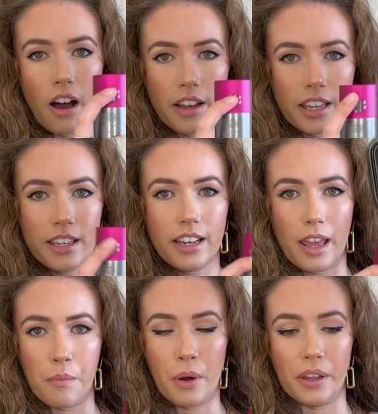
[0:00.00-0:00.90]
it
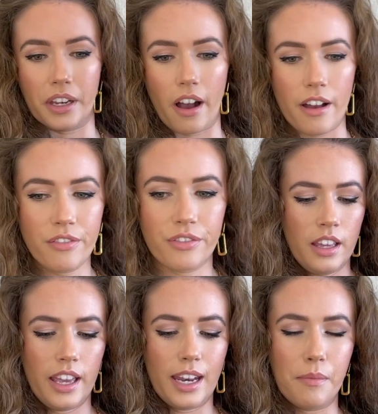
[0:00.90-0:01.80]
and pull it off.
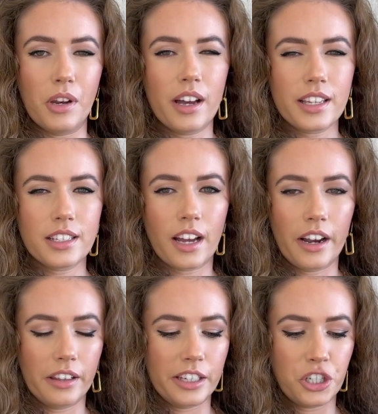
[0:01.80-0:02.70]
And I'm not
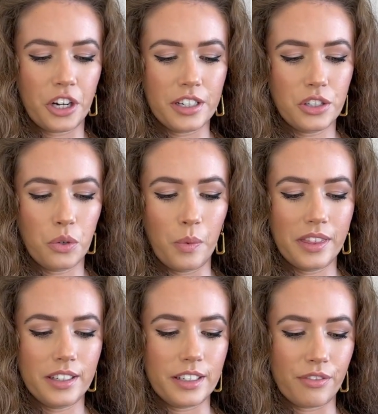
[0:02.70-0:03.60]
entirely sure as to what
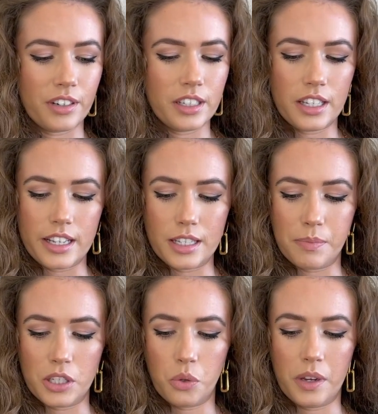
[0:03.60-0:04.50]
the difference is
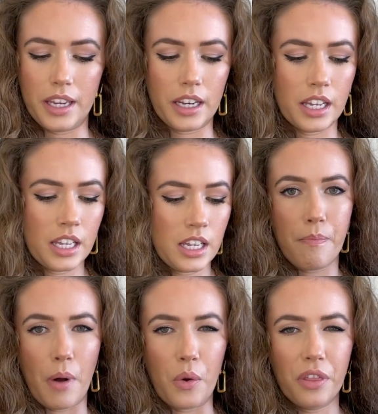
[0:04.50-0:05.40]
between
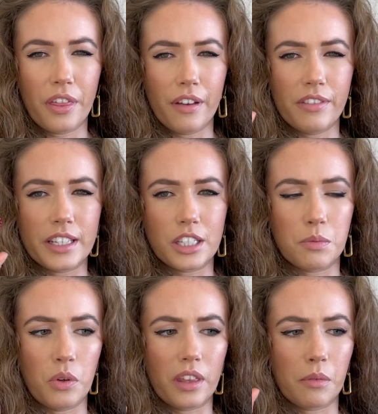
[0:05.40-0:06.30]
both of these
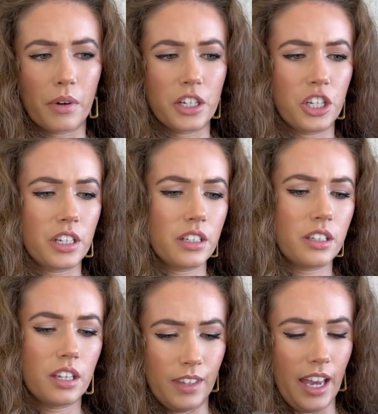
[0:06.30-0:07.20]
smoothing
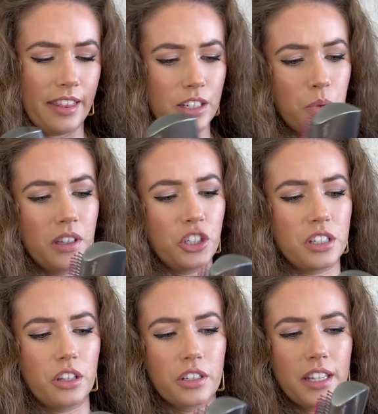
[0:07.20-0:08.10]
brushes. Yeah, this one
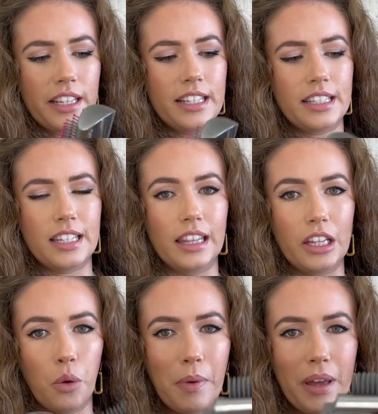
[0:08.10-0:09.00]
just looks like it's a little bit